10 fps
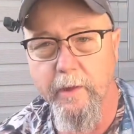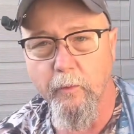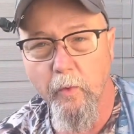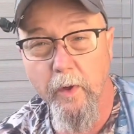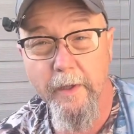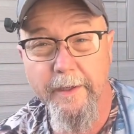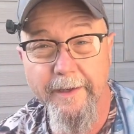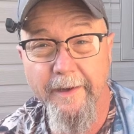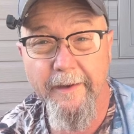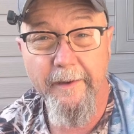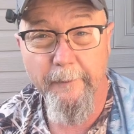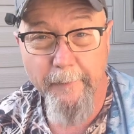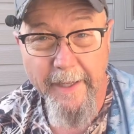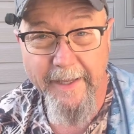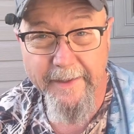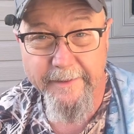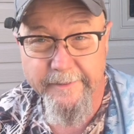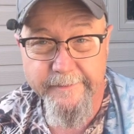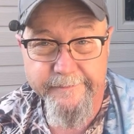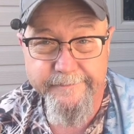one man
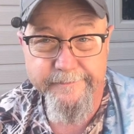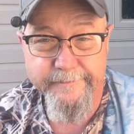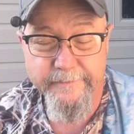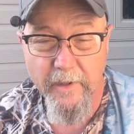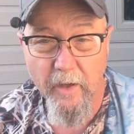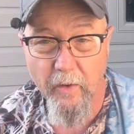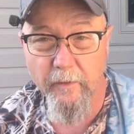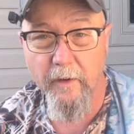on